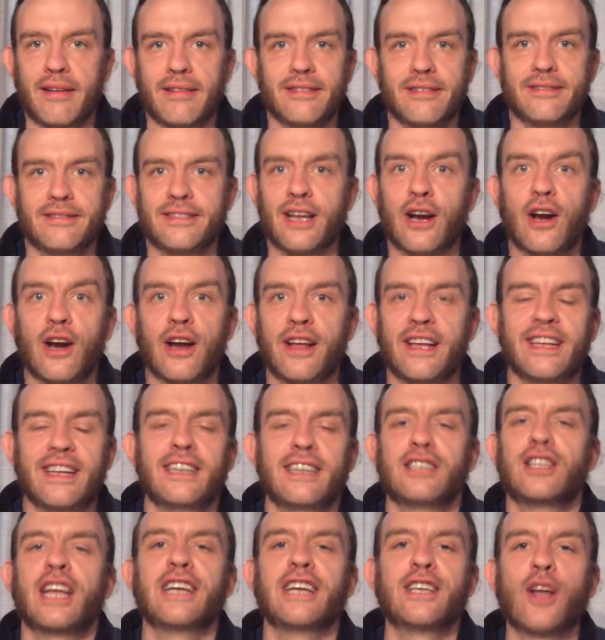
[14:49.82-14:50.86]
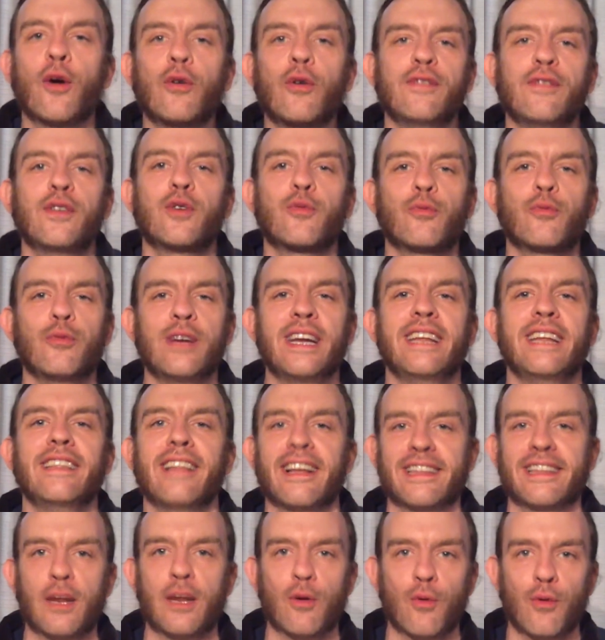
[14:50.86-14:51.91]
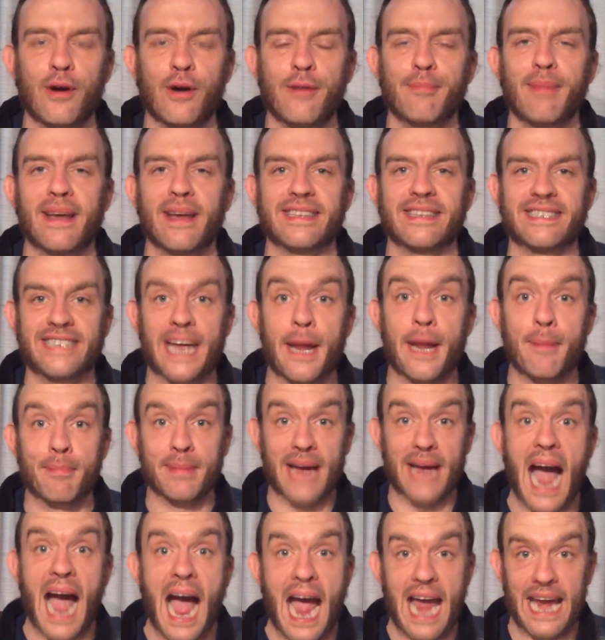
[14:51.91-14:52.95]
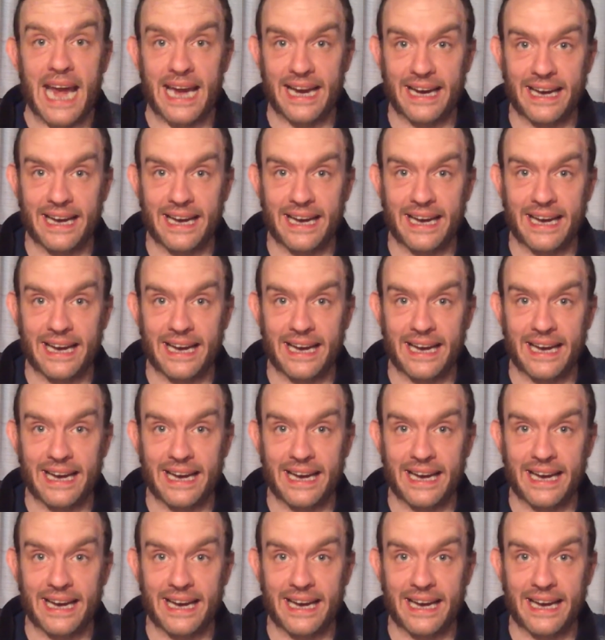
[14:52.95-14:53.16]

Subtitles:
they don't even read like they were written by the same guy.